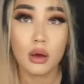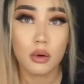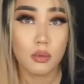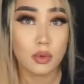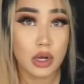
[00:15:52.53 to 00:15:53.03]

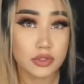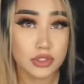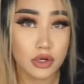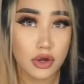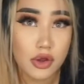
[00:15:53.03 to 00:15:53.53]
When I was
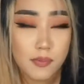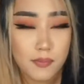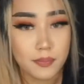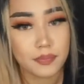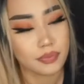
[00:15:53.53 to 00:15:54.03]
younger,
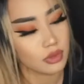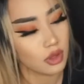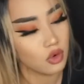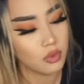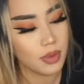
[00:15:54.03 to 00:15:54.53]

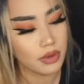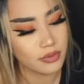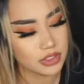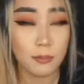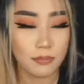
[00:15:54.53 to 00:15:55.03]
ube
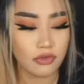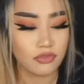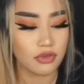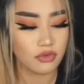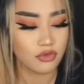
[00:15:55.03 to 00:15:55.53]
wasn't my
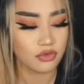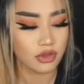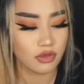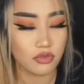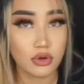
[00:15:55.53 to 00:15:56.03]
favorite
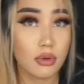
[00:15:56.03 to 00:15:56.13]
flavor.